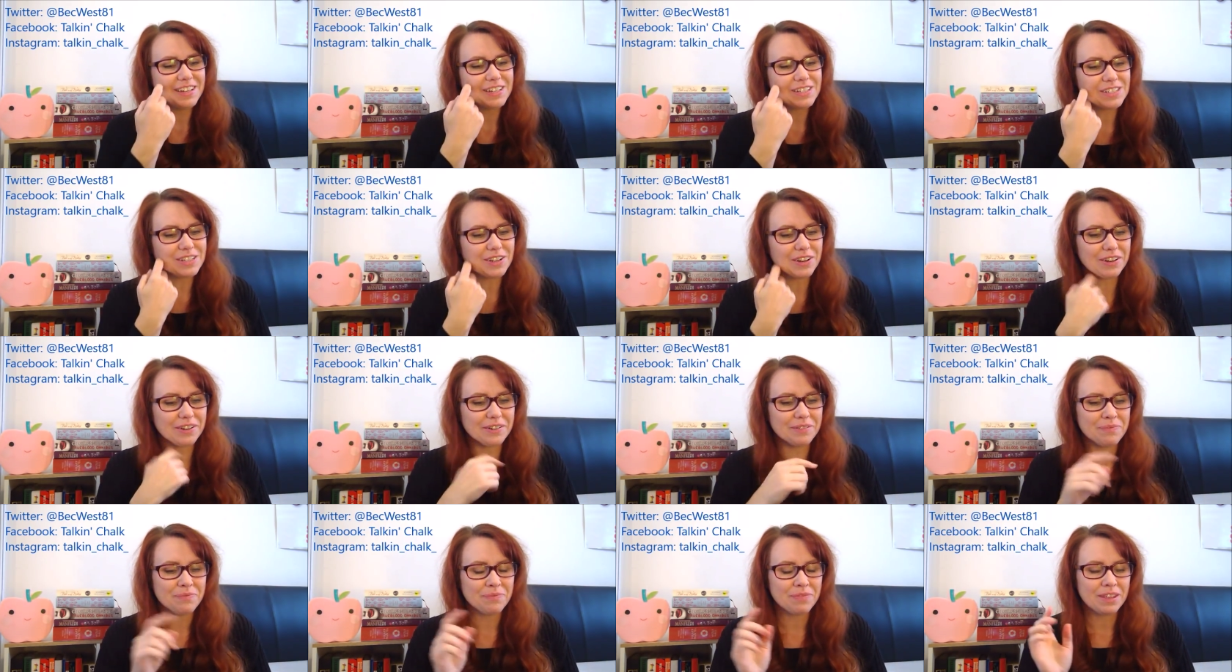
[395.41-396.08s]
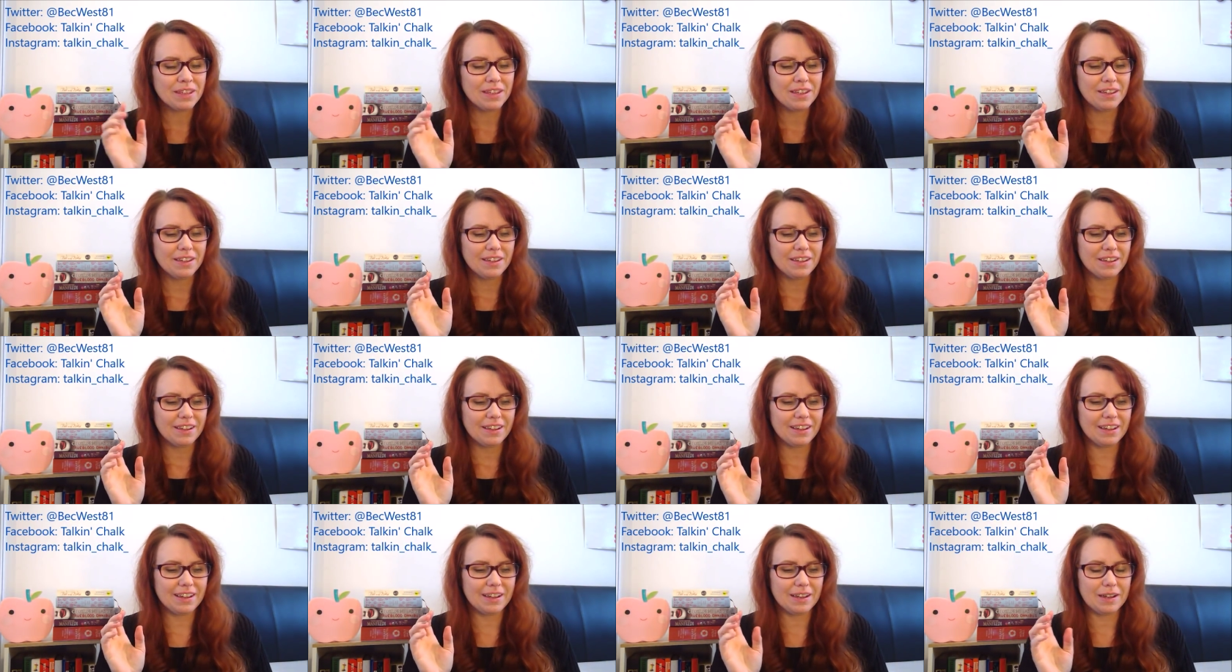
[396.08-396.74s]
So
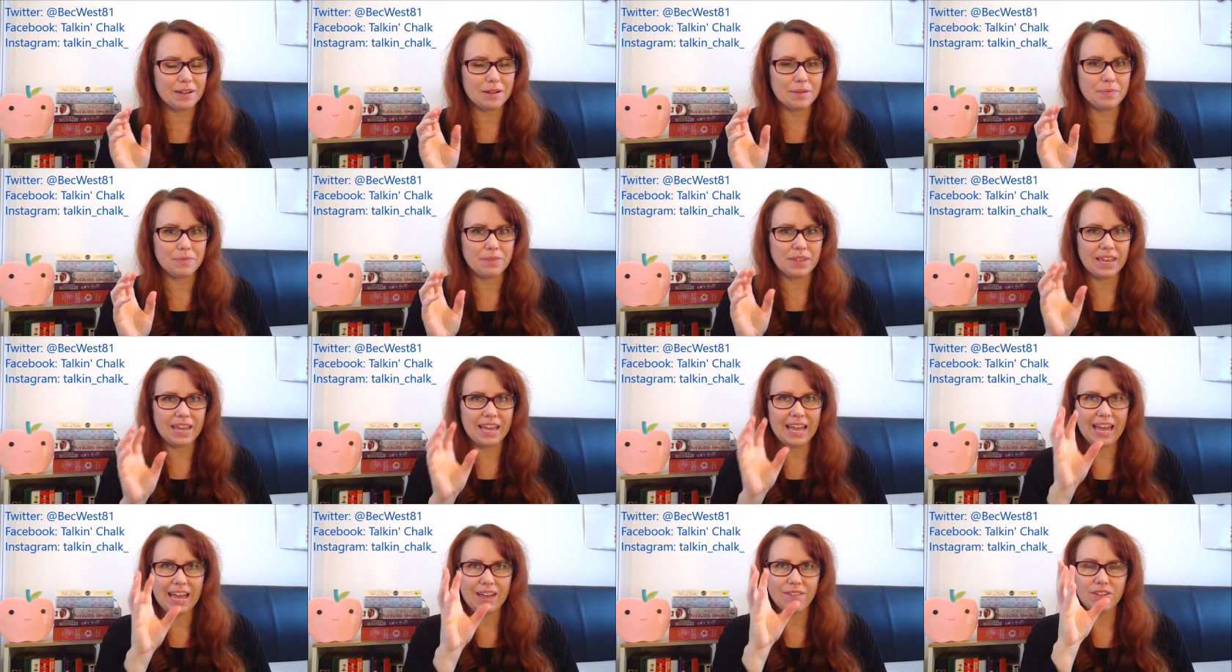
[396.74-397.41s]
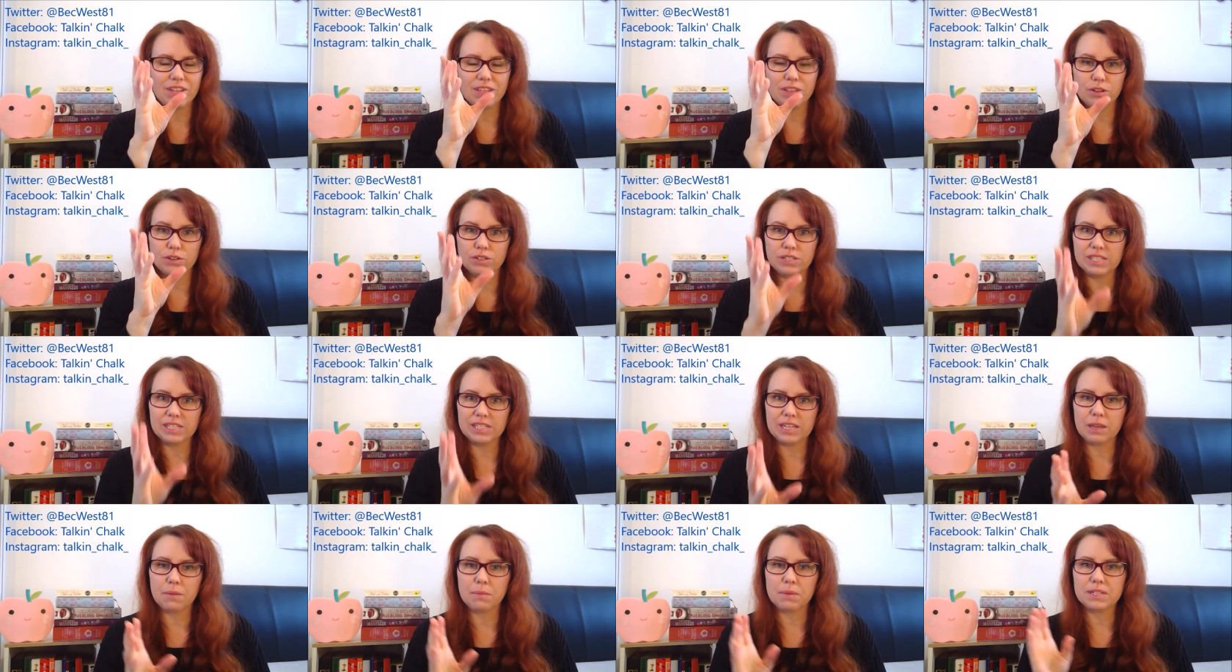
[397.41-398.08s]
having those
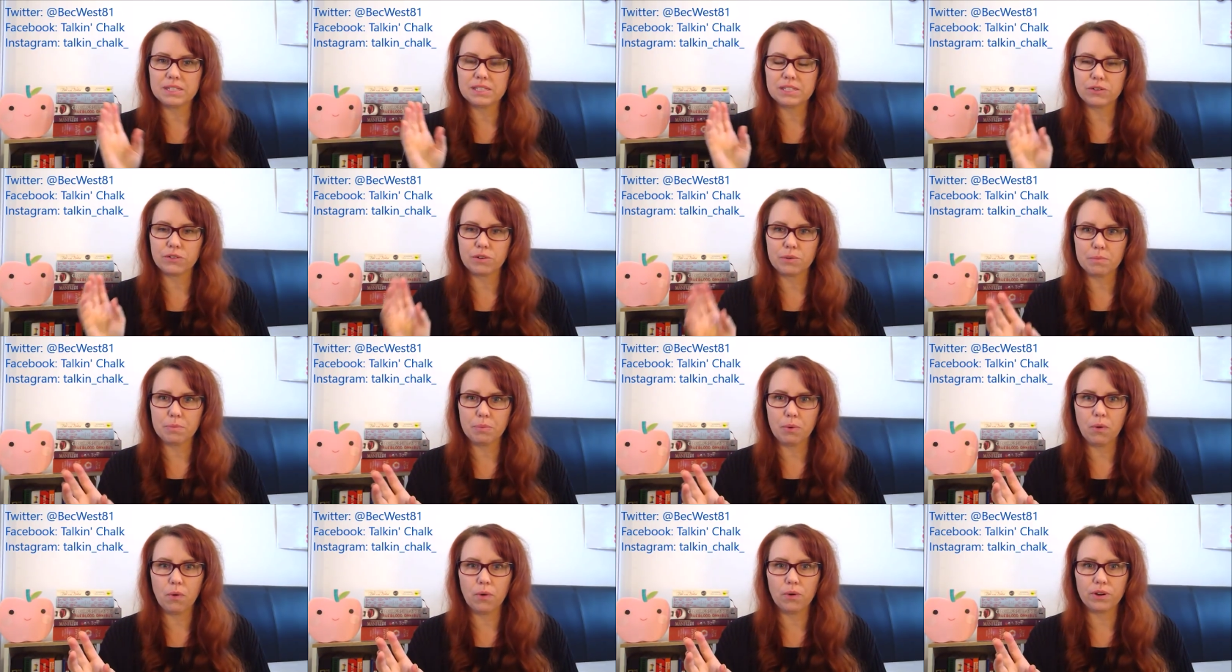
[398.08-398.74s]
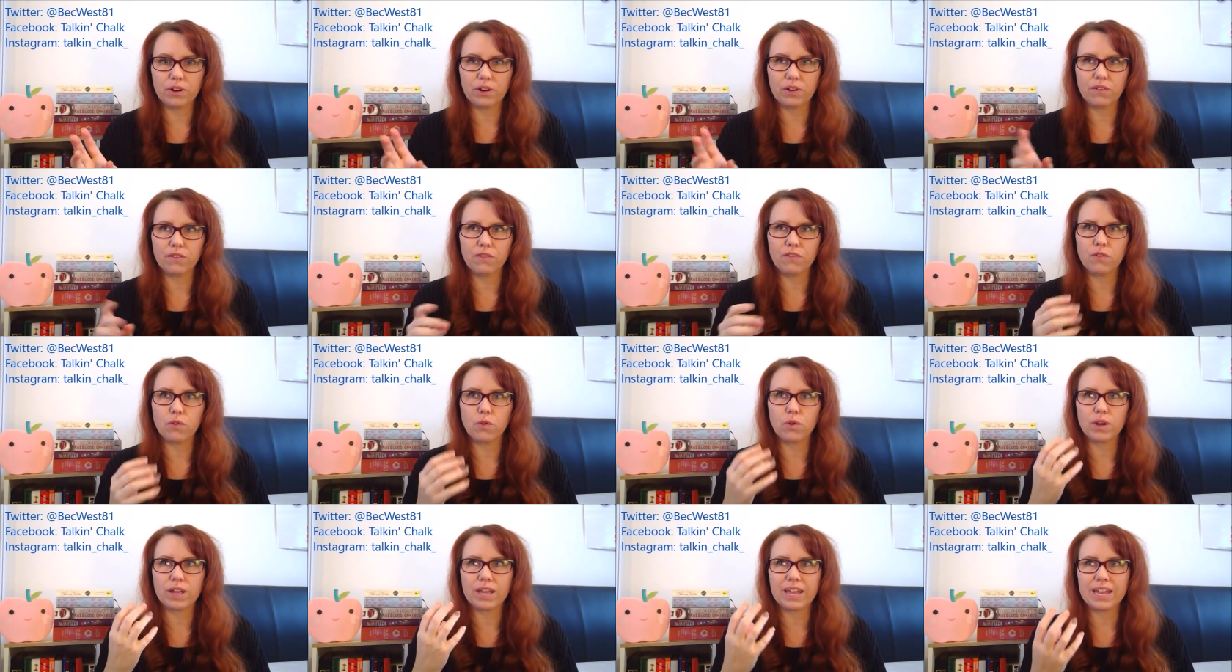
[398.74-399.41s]
segments are important
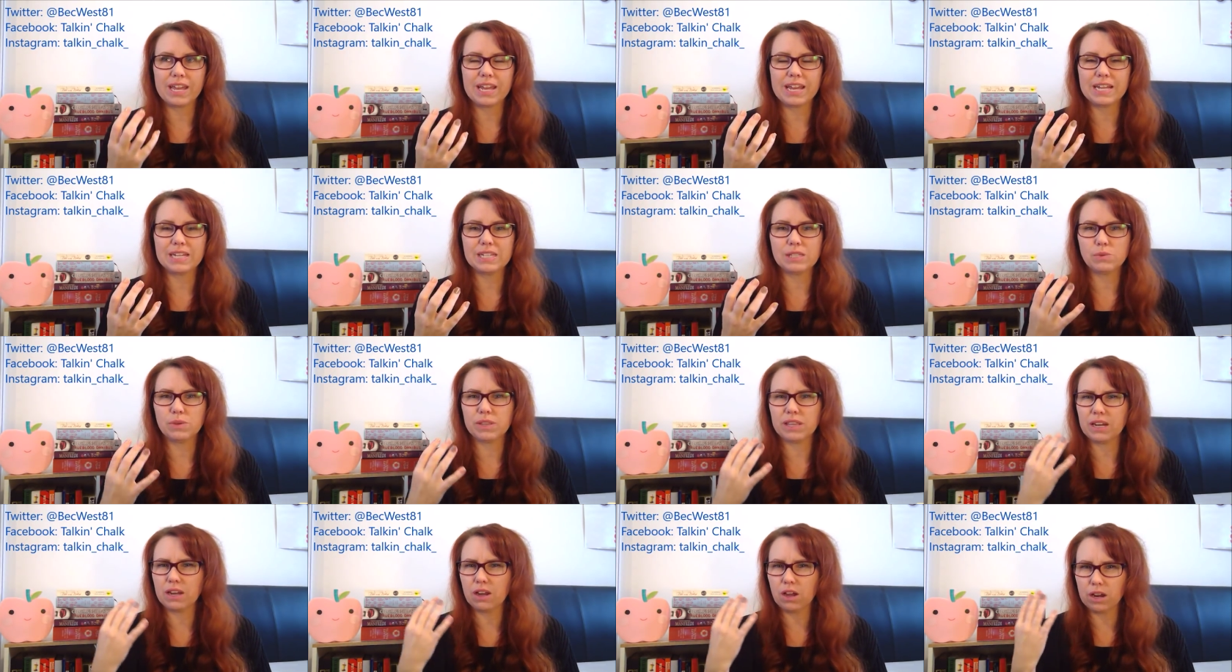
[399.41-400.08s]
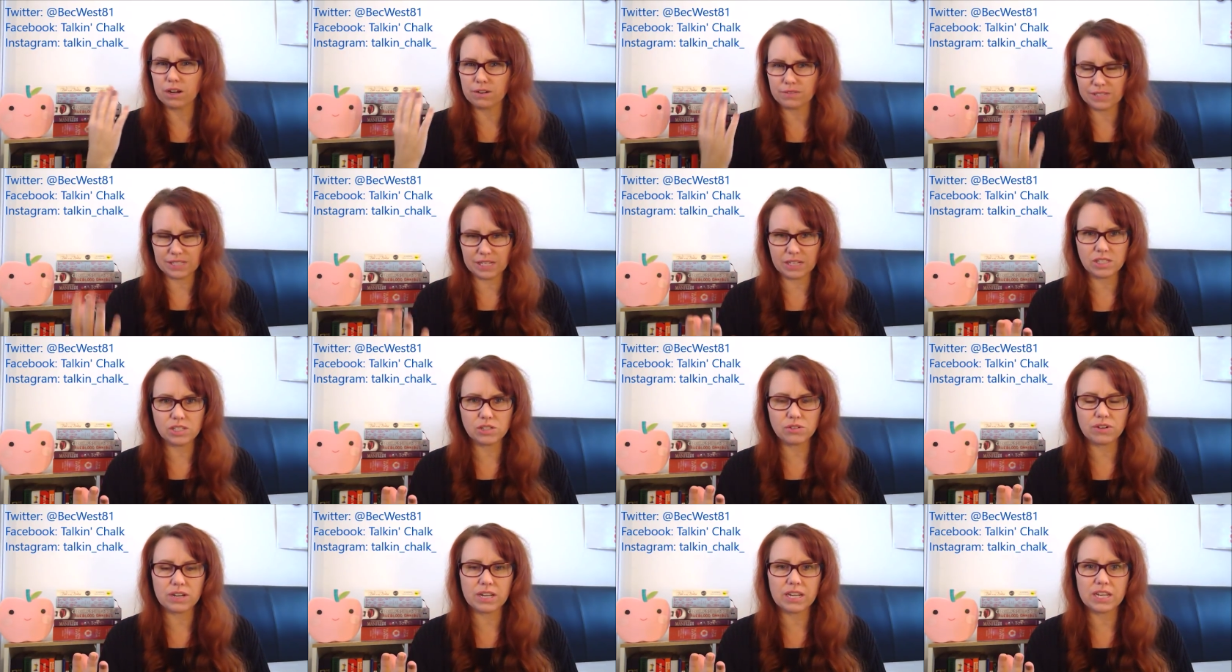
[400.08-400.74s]
for kids with any kind of
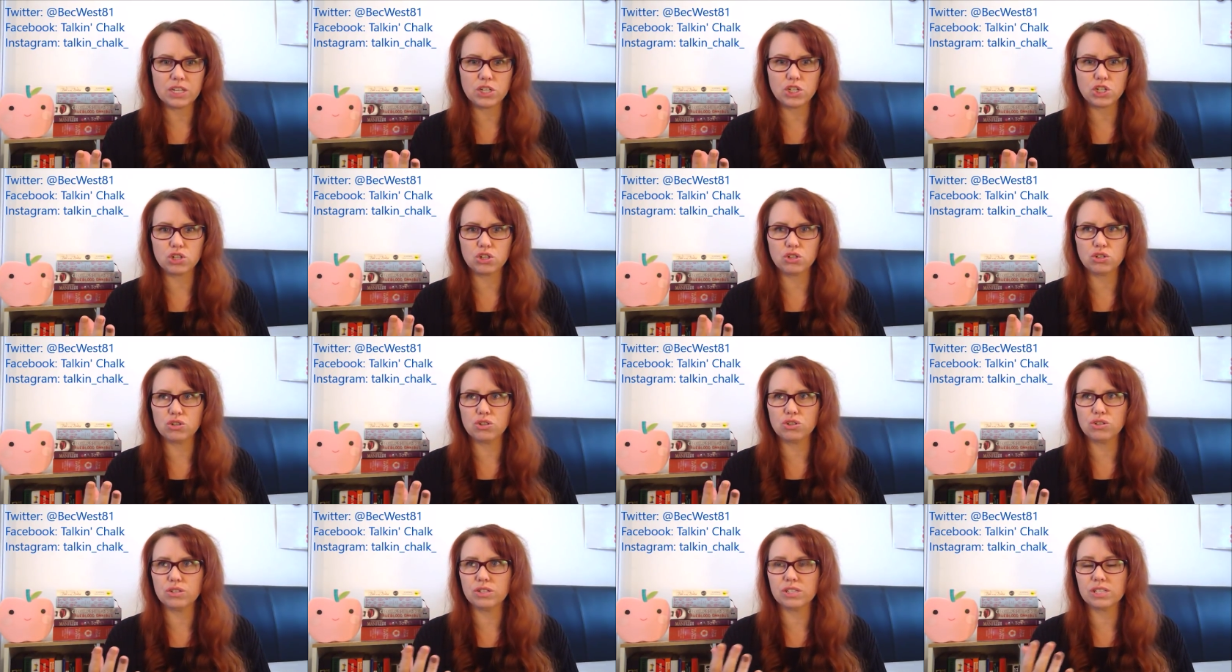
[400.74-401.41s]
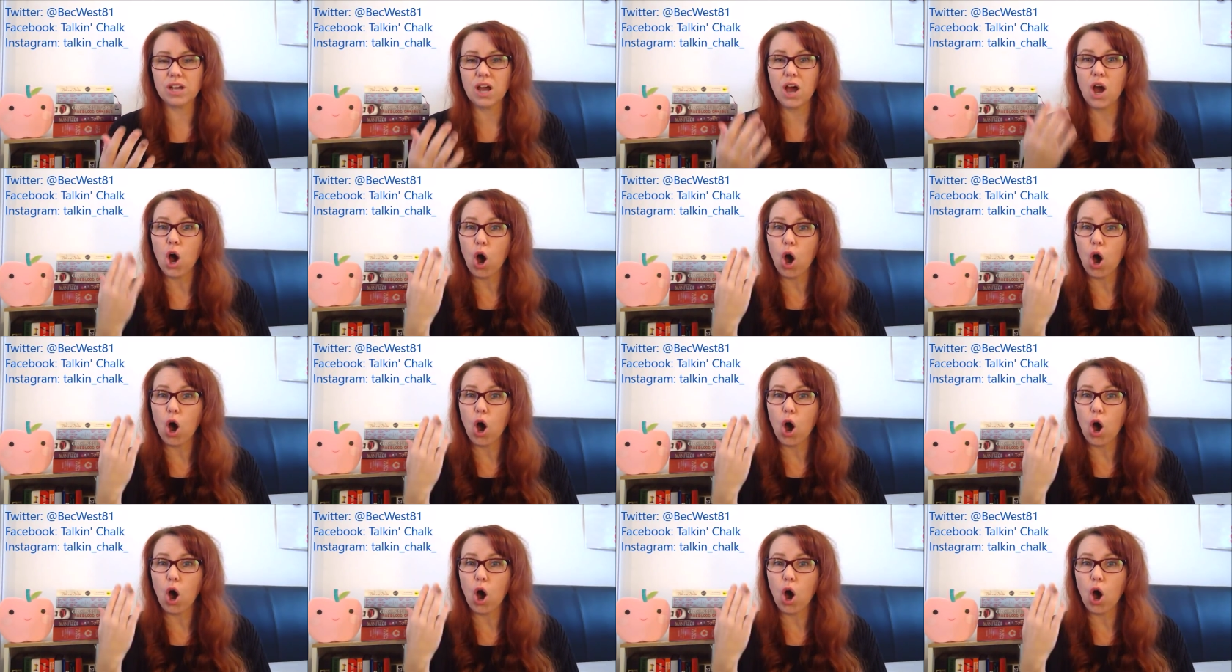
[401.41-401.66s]
sensory issues,